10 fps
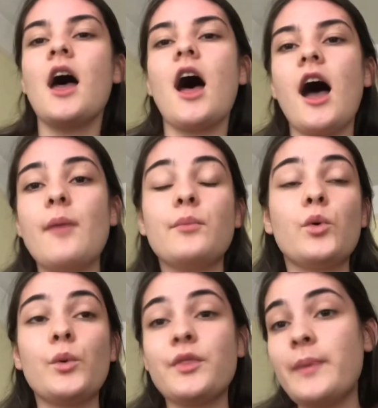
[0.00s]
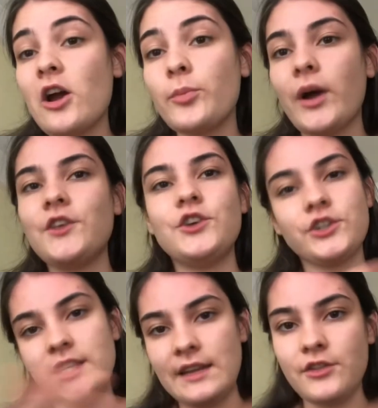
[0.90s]
But with the Beryl bikes, you
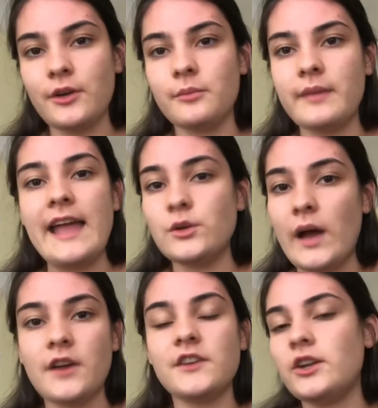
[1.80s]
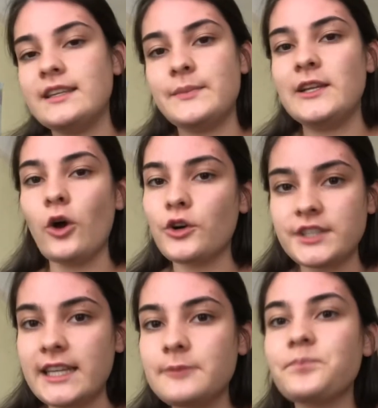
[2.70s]
could leave them anywhere because they don't need to be locked
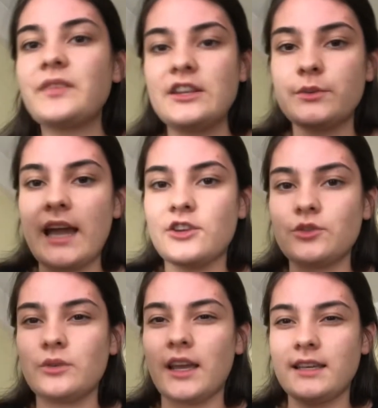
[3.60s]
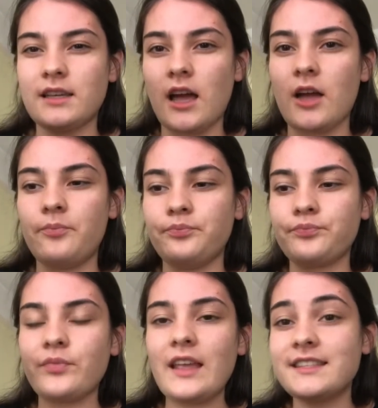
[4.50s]
into an actual
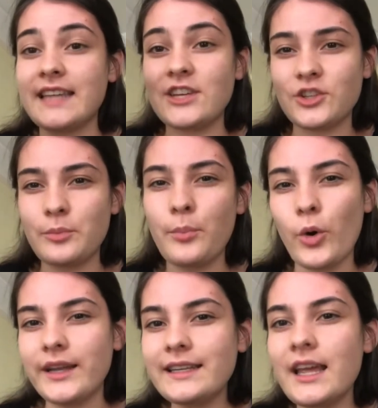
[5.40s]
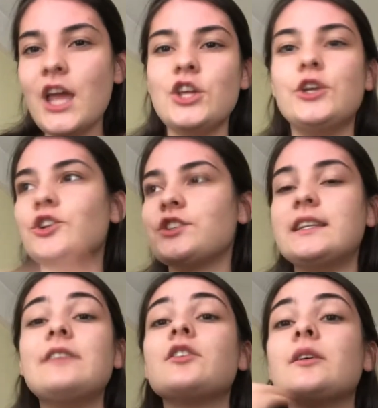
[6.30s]
station point. You can just
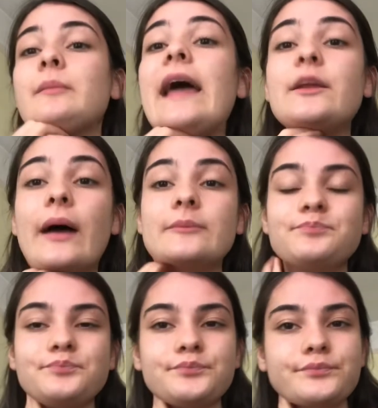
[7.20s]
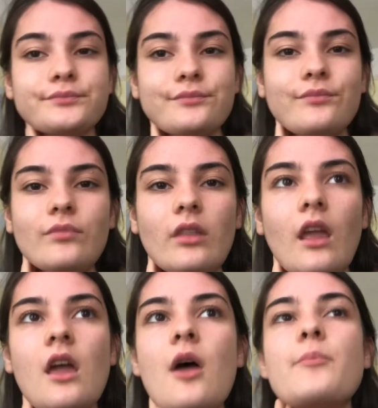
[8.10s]
leave them anywhere.
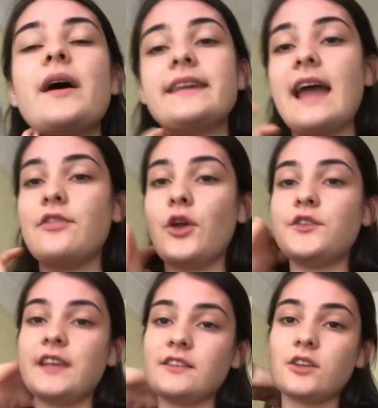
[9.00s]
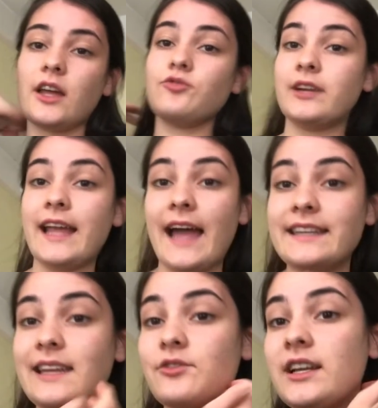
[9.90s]
But again, those things are like really
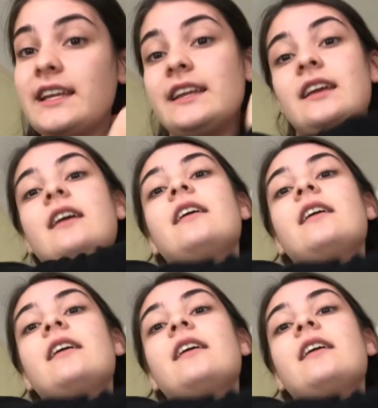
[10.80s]
handy and really